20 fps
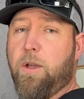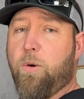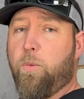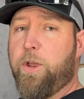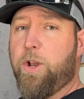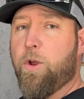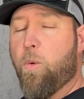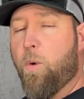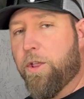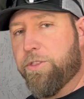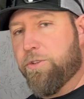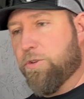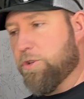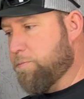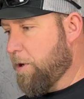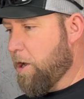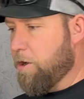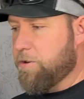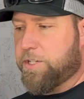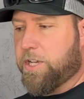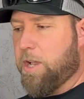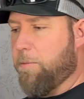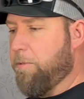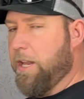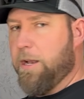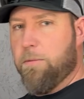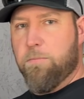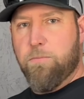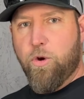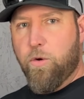We don't want those bears coming
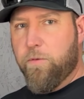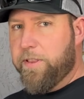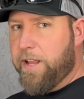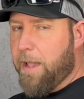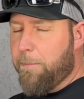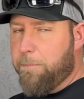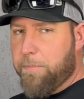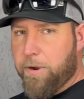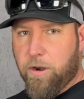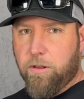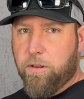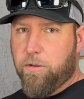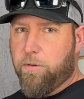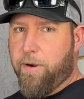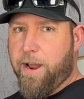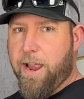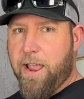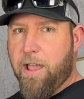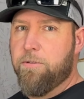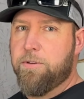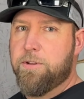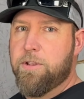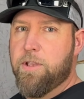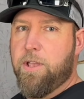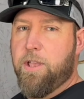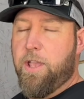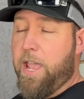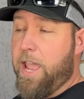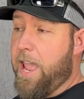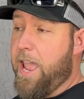in and moving that barrel around.
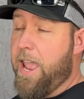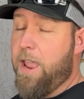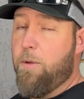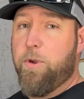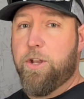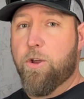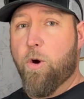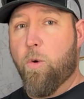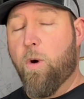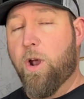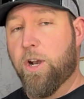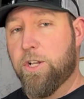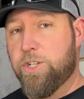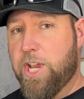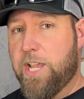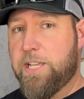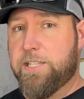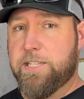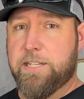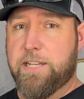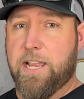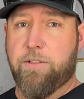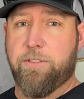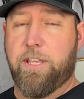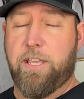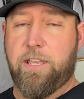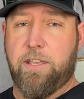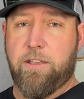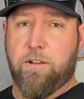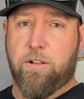We don't want to chase it down
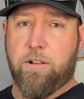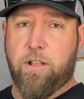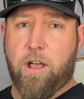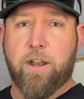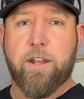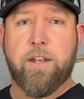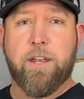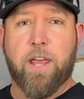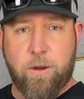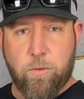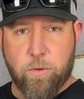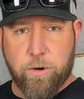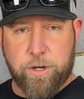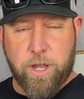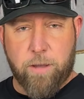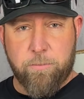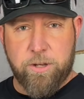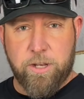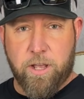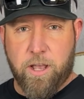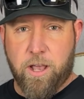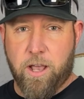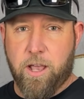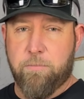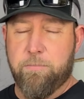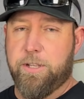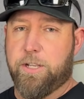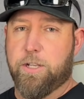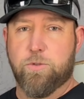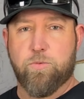the hill on a night we're coming to
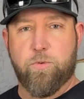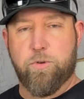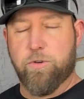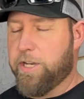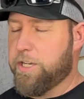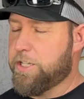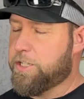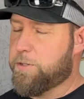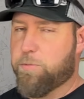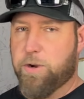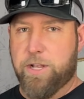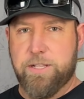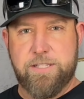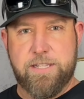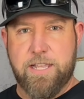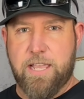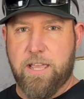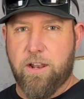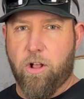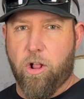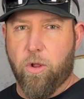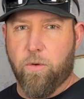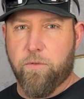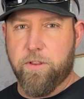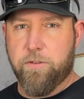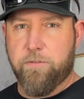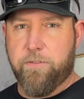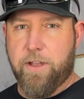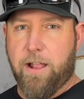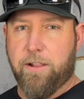hunt, because we're going to spread scent all over
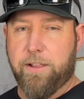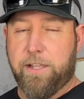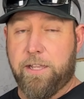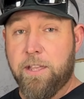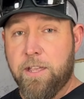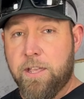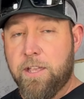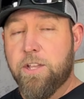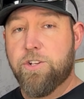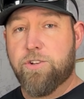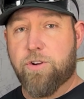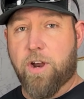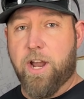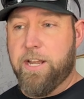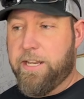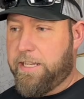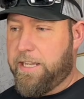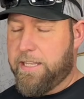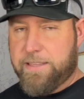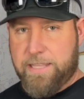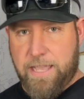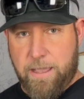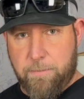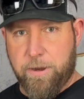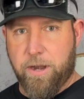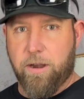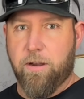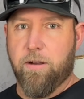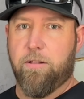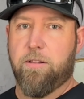the valley trying to get that
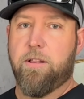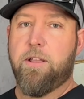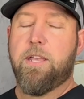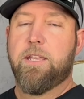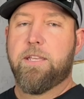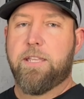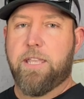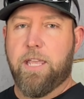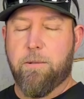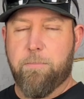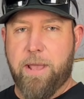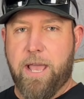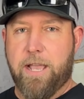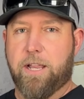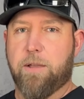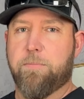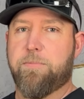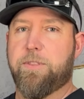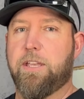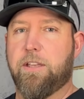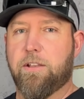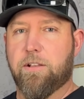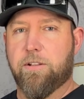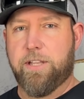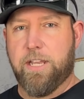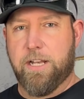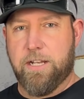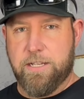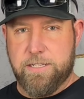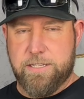barrel, get it back up the hill,
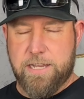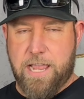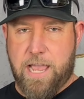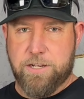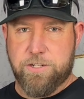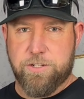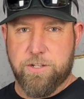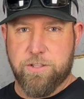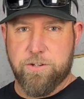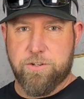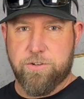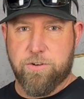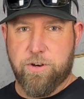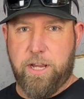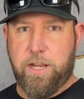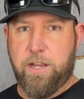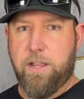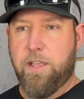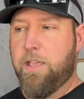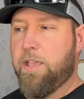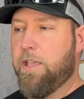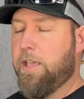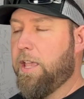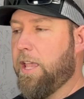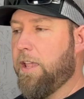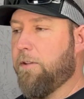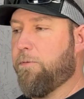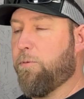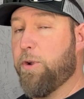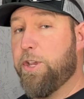get it attached to the tree.
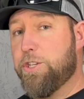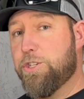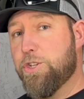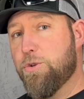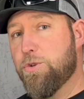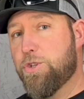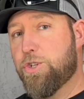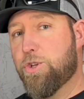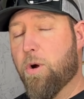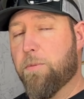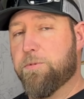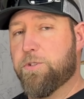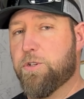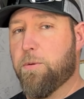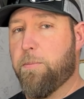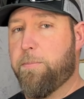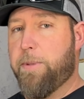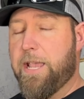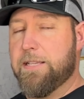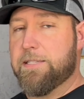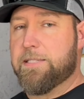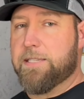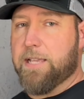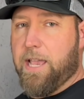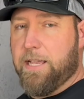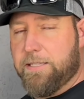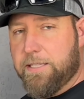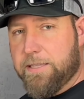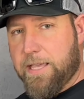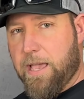If we do show up to a bait
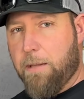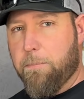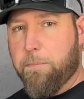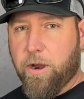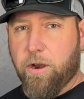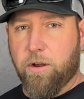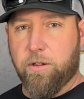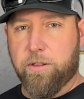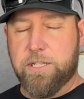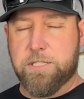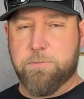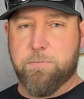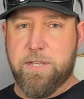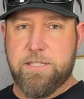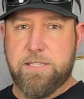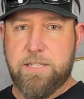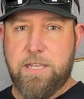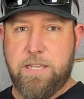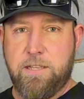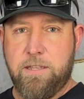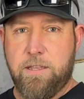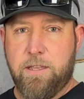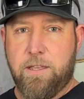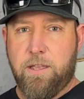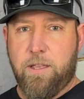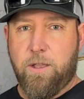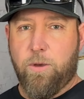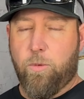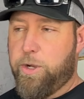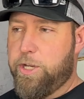site that barrel is missing,
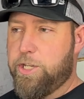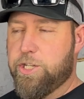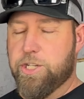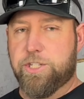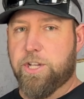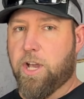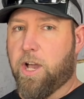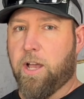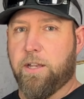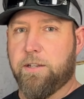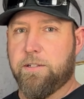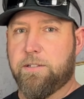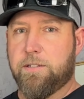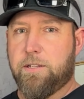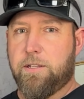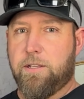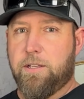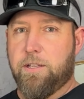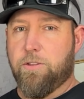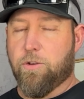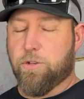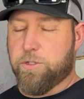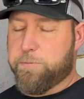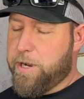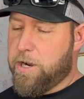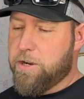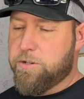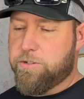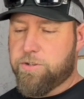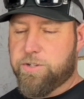we just hunt. Those
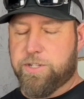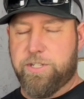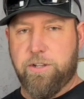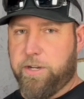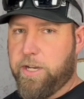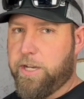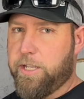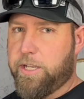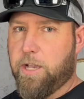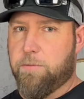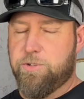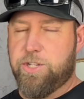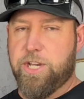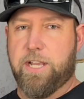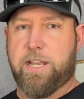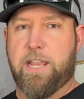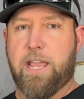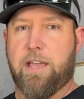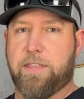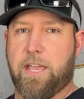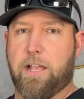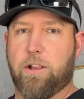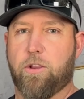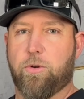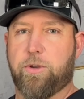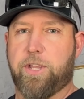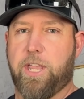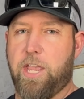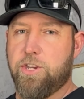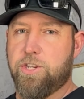bears are still going to come check out that
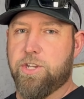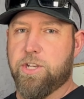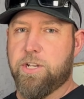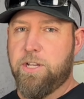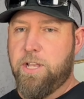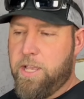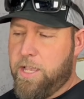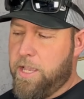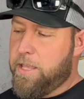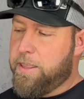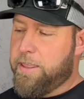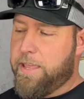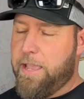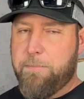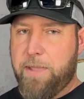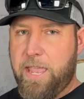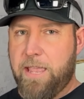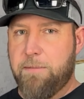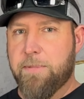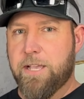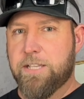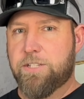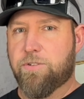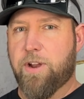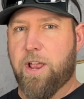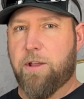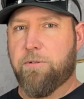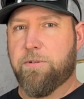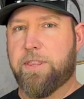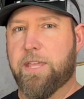location. They may mess
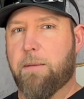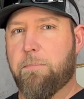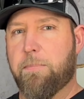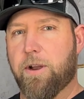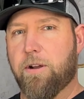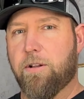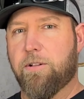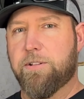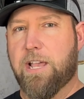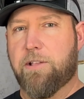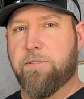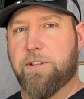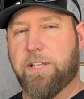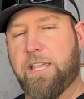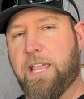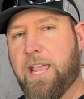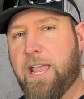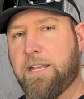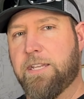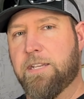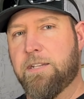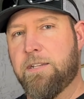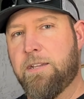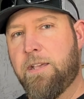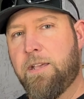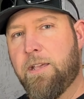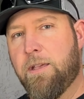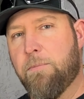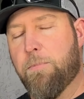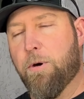around with that barrel down the canyon,
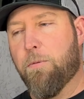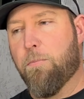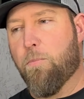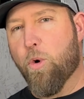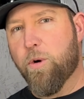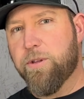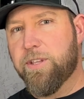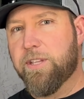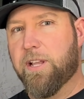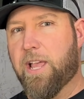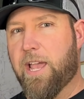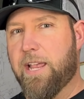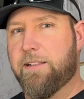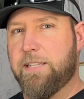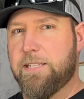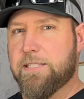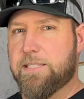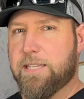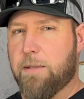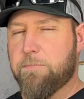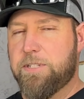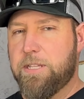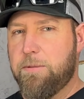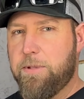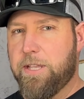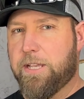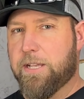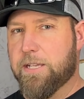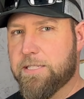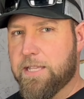but more than likely it's empty
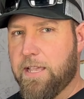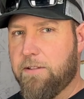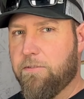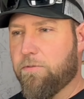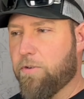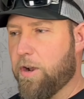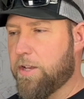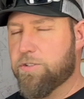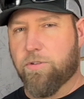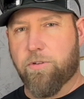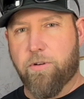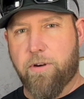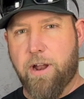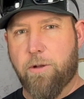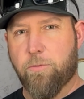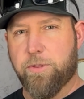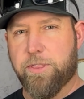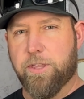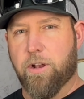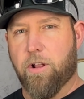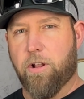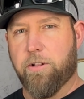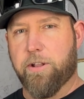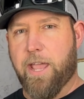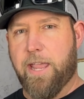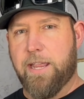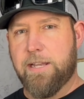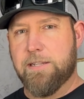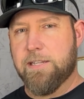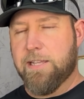because they've wrestled around with it all
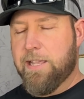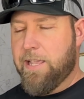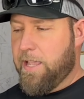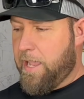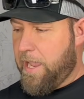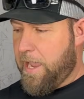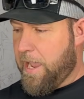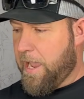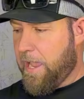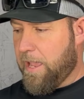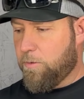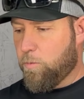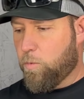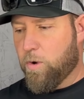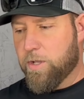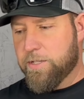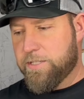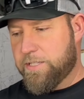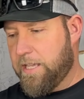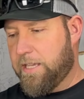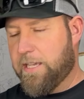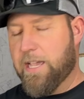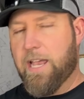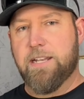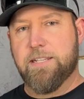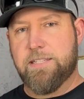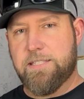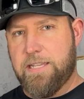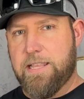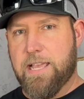night. And once they
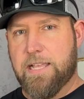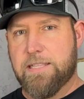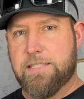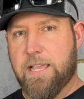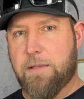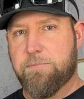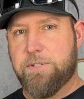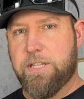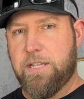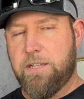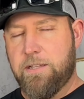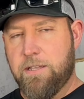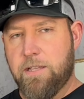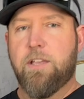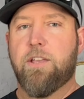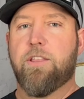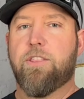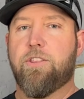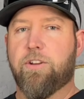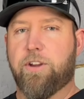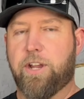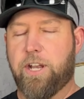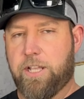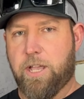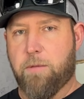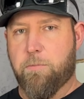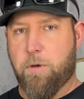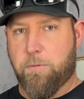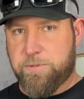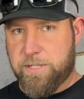kind of see that's empty, they're going to
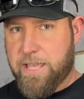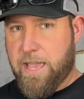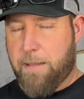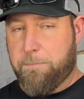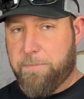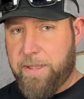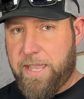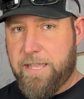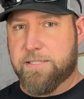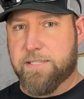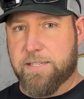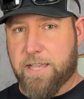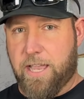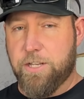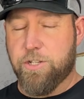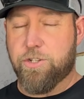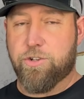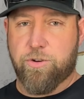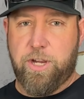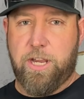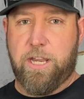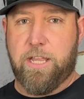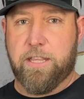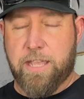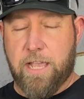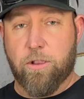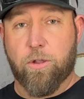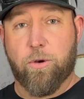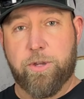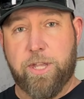come up to that bait site tree in
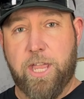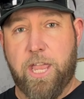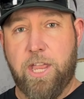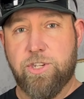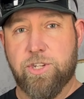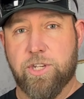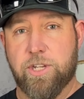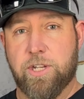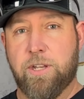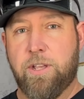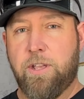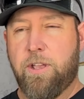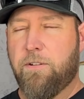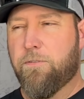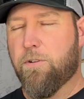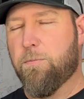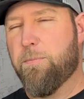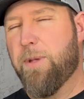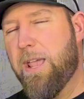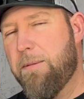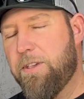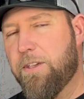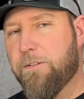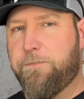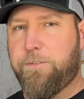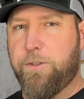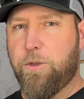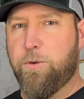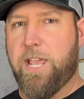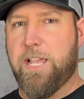that location for maybe a
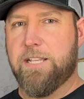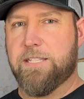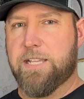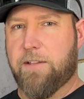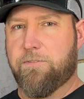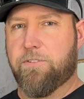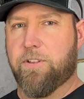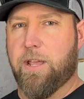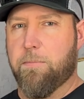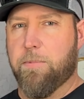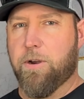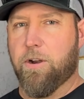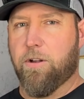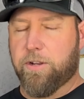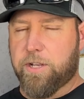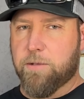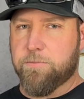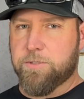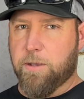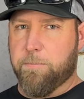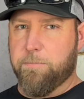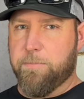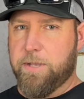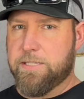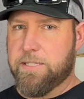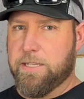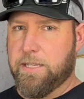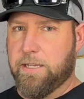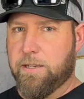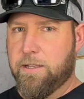few days after that barrel comes up
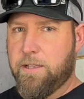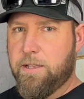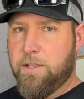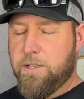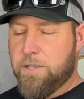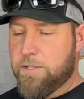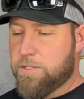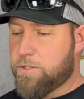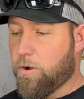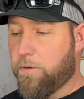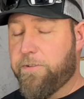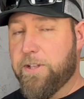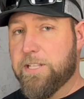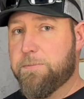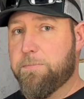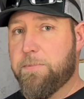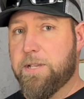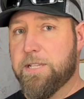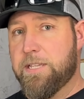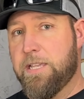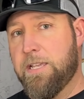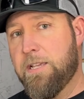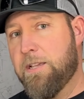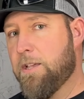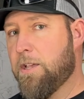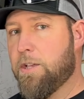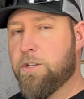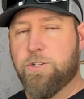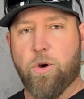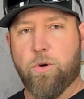missing. So if it's missing,
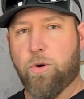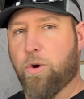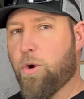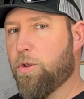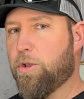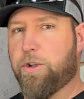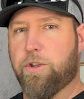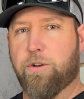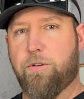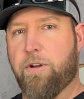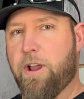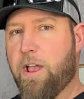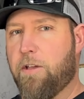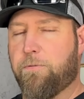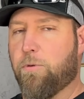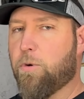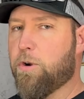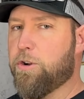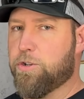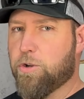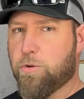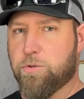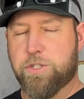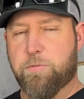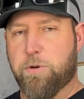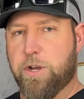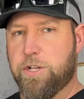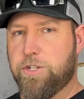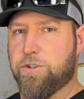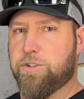don't go looking around for it. Don't
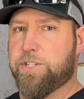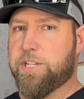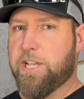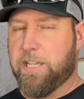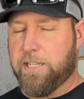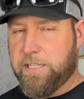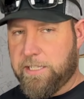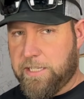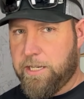spread your scent.